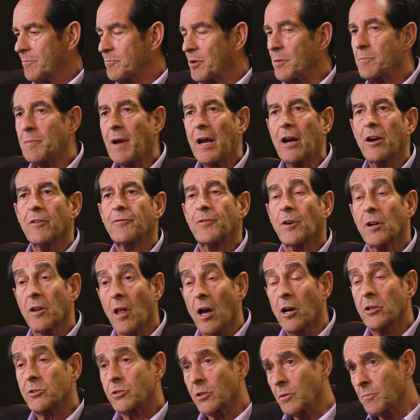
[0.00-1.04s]
prepare for
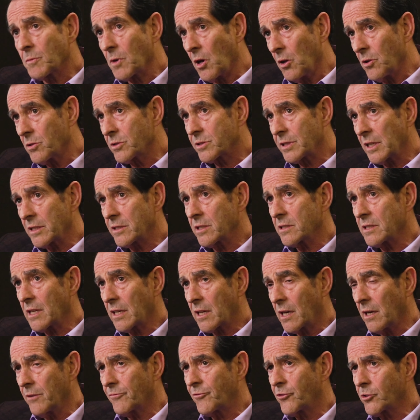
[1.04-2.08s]
long-term goals such as a
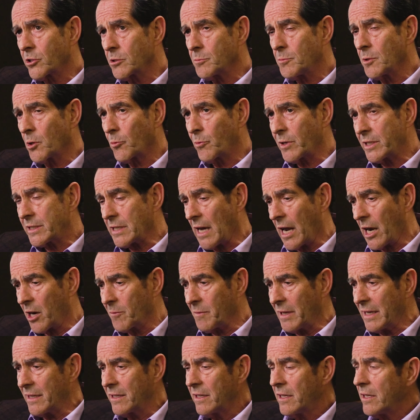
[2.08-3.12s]
comfortable
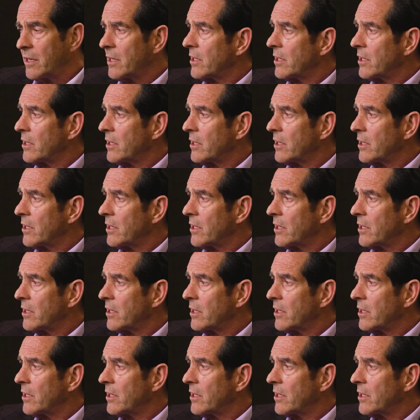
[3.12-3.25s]
retirement,